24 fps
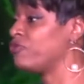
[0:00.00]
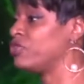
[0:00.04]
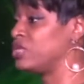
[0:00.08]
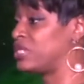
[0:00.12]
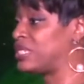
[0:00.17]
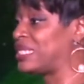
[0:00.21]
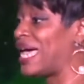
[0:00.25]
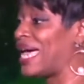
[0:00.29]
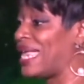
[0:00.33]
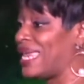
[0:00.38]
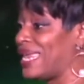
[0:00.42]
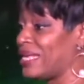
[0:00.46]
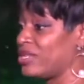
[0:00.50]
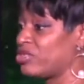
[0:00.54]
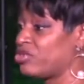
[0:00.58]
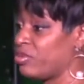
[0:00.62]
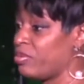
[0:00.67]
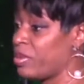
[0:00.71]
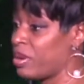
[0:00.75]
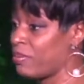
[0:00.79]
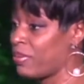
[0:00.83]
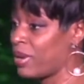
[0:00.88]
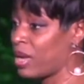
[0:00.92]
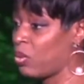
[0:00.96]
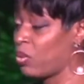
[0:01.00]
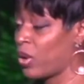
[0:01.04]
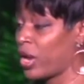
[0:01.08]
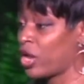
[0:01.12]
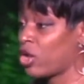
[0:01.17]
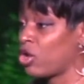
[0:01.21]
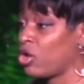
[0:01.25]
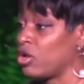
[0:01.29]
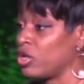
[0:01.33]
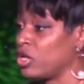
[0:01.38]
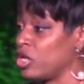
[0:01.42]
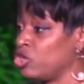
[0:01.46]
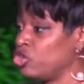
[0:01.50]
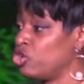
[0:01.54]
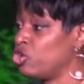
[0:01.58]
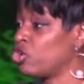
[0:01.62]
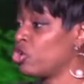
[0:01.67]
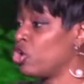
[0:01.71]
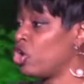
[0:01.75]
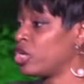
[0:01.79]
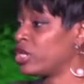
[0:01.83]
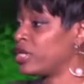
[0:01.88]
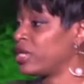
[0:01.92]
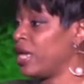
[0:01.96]
talents. Remember where
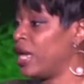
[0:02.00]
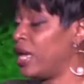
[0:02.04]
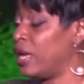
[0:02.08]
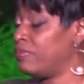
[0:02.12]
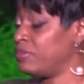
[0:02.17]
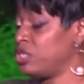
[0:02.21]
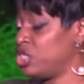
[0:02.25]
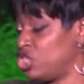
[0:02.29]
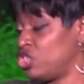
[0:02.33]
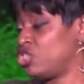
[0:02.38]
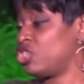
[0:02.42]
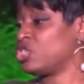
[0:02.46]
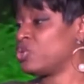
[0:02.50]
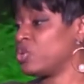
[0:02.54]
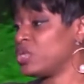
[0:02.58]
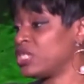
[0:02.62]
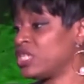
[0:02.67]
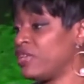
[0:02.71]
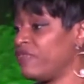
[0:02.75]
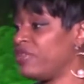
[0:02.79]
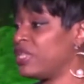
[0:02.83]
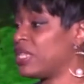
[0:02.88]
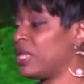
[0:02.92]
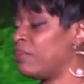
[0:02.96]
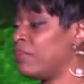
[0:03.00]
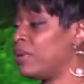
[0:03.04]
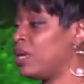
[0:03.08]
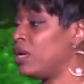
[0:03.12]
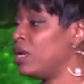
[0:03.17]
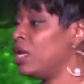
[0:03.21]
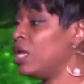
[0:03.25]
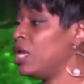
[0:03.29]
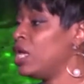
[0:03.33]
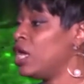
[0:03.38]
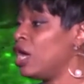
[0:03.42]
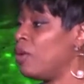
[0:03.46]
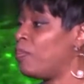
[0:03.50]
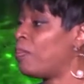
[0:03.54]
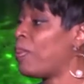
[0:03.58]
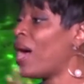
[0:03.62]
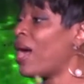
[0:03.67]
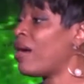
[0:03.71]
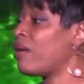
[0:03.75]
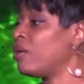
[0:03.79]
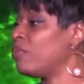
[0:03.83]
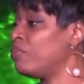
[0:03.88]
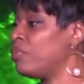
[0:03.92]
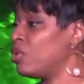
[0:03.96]
Jesus was giving them a
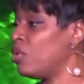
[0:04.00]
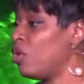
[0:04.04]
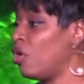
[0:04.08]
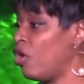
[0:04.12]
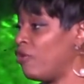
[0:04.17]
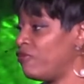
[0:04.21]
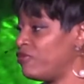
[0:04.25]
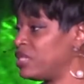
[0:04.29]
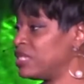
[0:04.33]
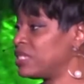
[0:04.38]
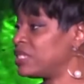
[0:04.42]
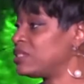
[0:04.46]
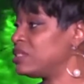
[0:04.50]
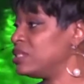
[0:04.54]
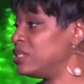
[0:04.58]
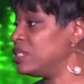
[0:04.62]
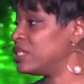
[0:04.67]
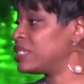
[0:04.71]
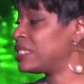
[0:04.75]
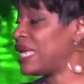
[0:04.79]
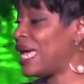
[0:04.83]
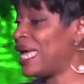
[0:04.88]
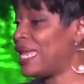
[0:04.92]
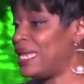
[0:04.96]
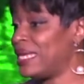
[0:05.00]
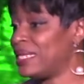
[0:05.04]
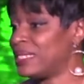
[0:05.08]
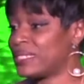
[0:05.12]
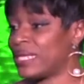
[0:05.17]
parable of the talents.